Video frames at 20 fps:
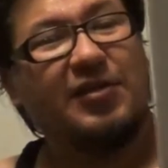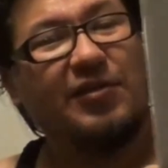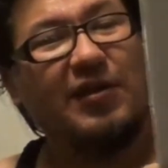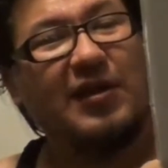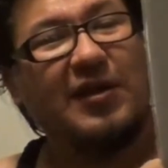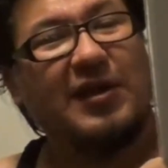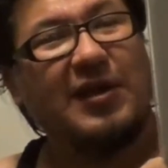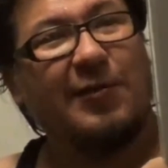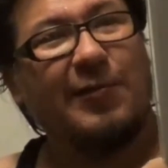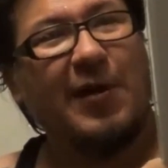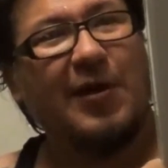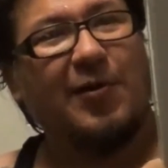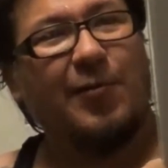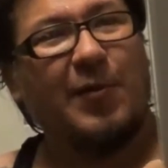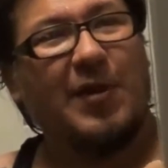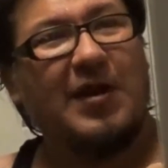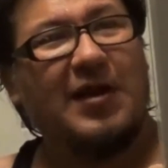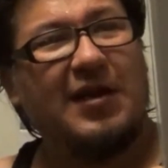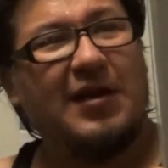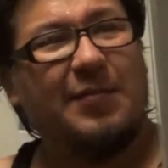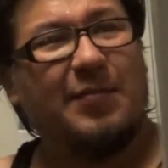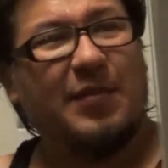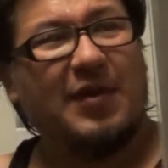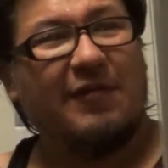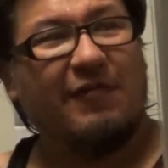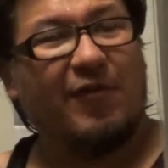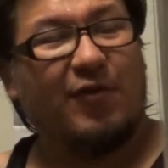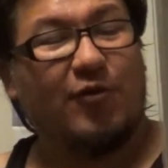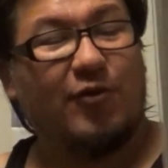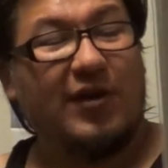need to get around reading it, but
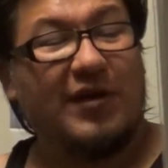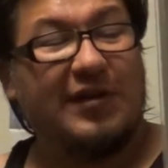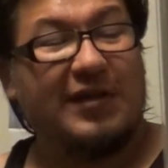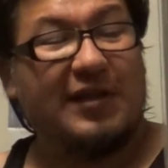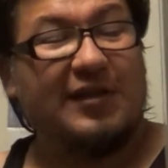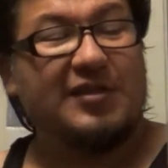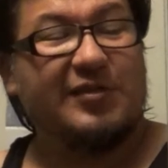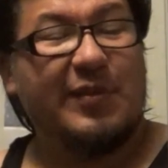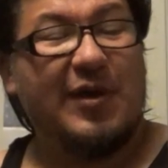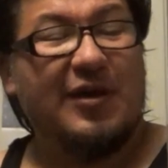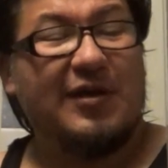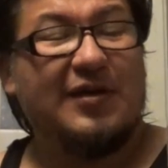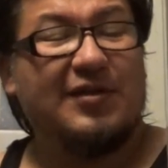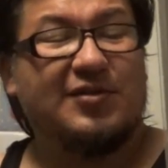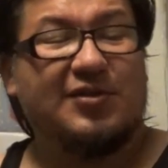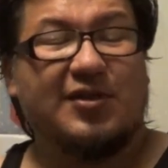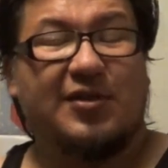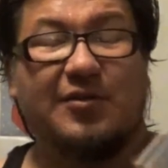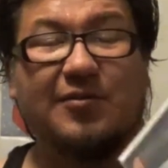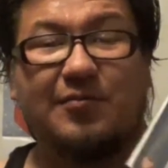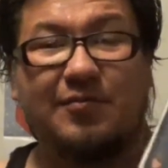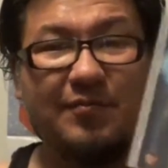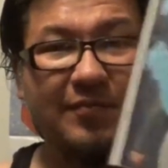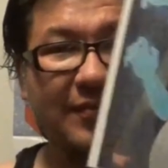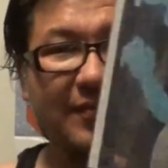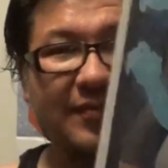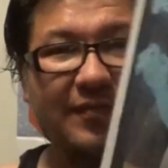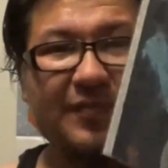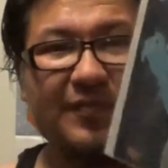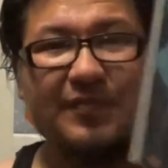I've heard great things about it, so
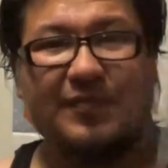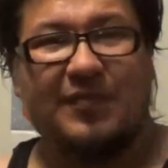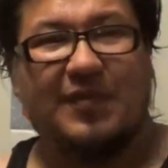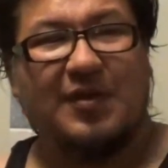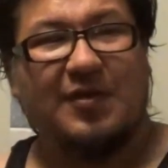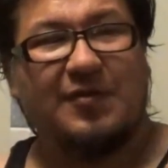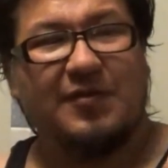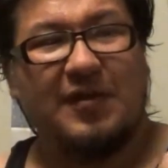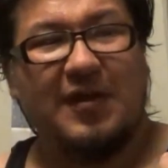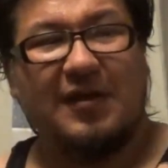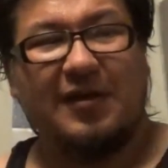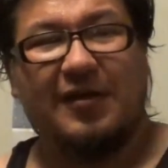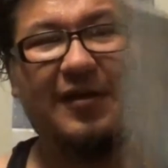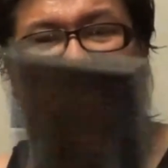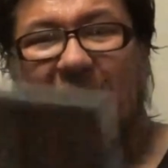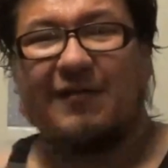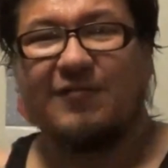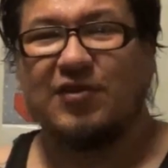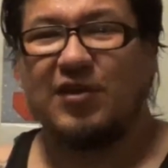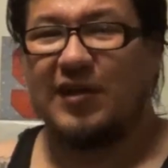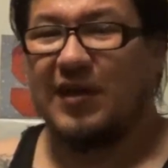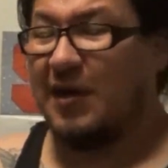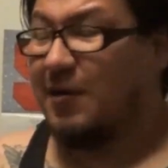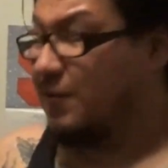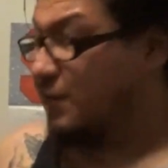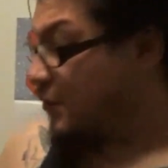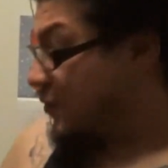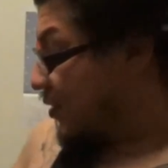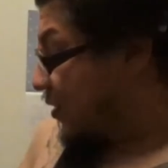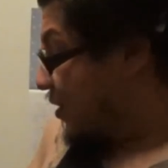I'm gonna have to check it out.
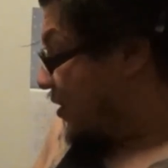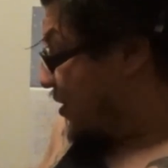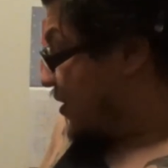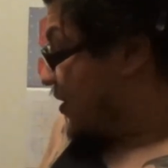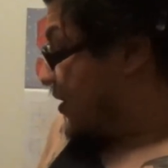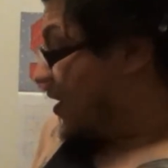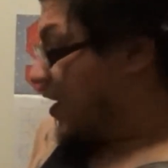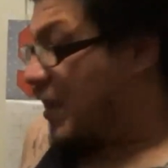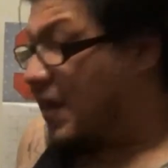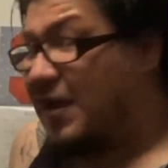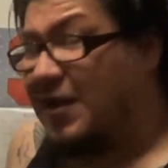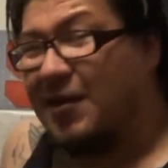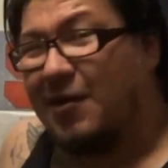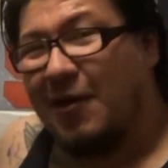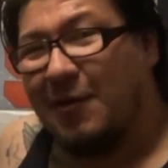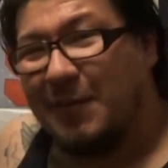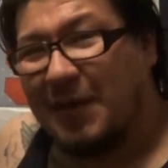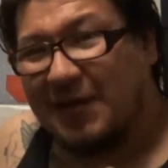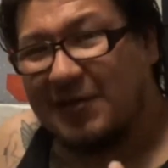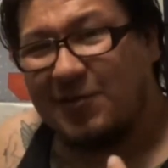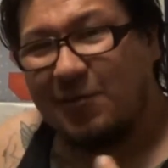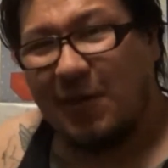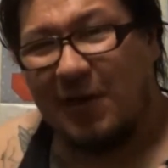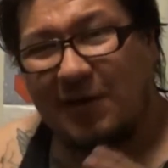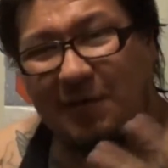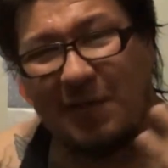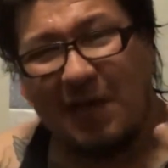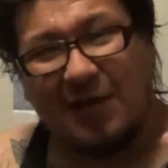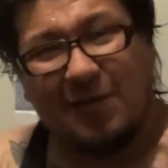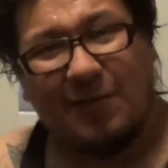And no, I'm not
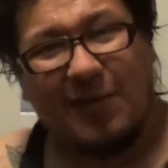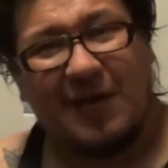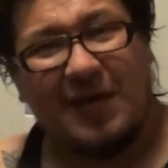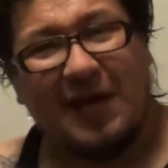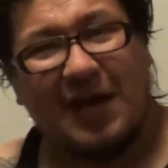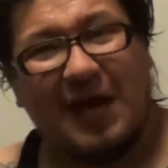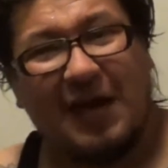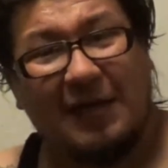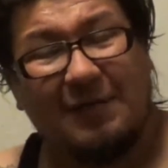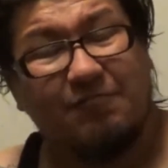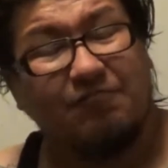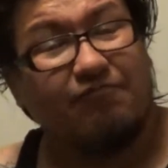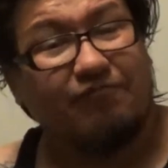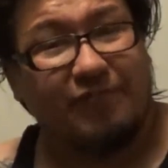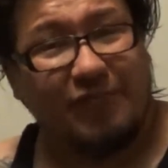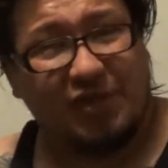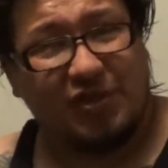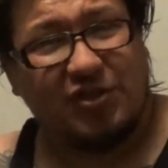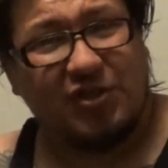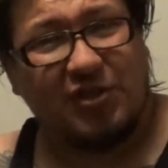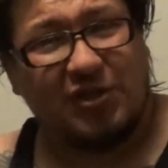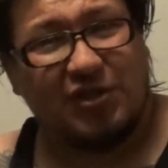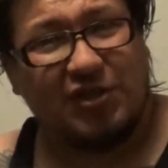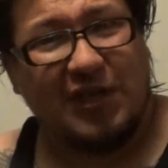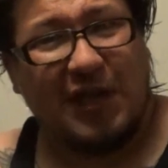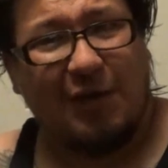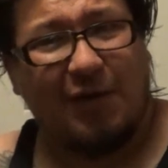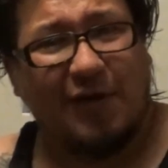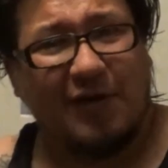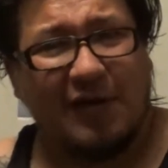sweating by the way. I just took a
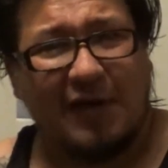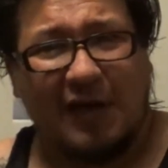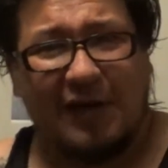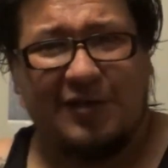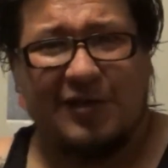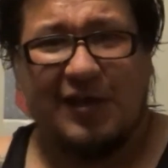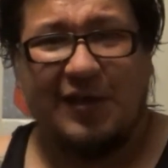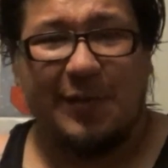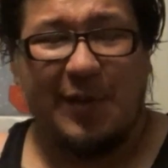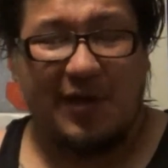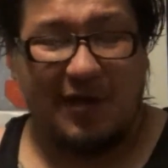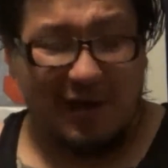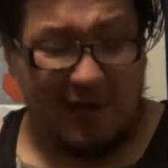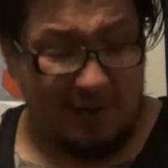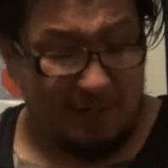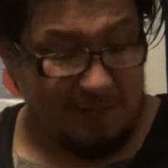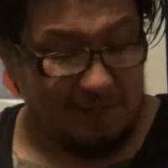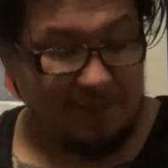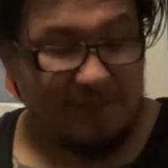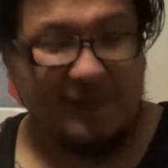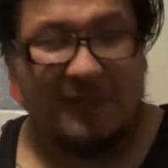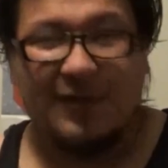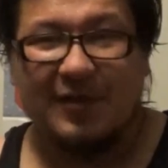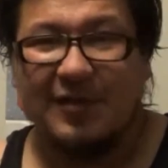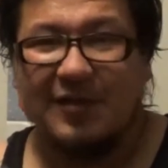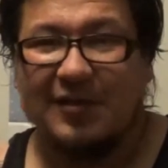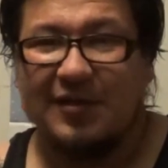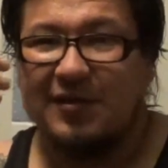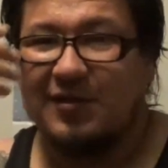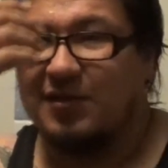shower, like taking my at night.
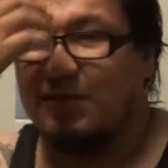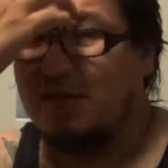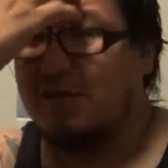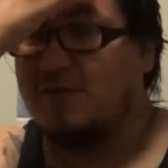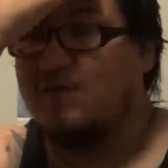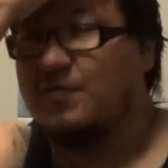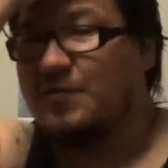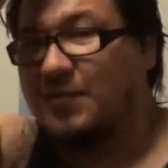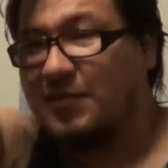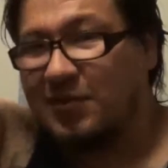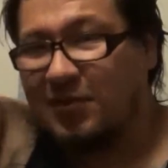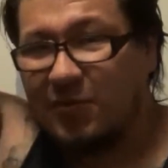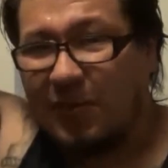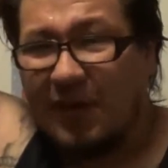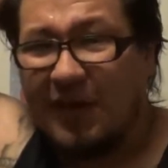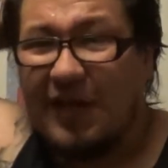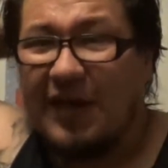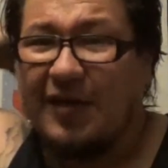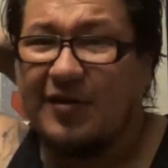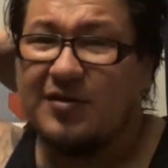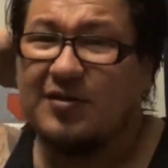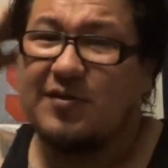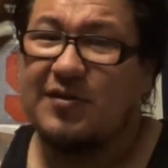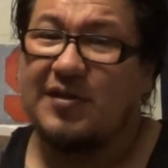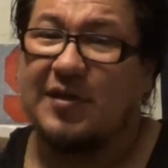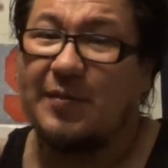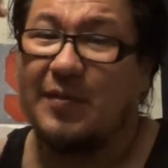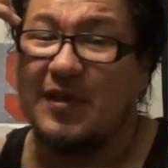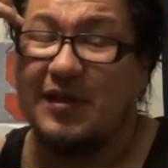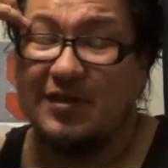So that's why the hair is
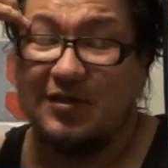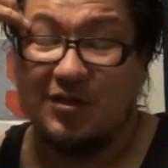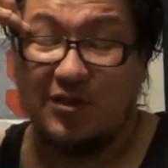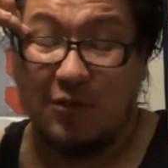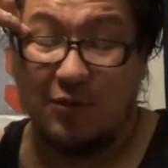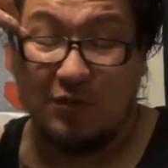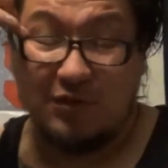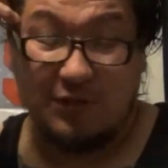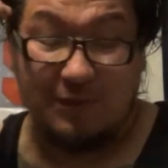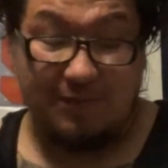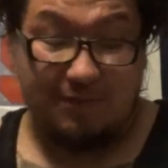completely soaked.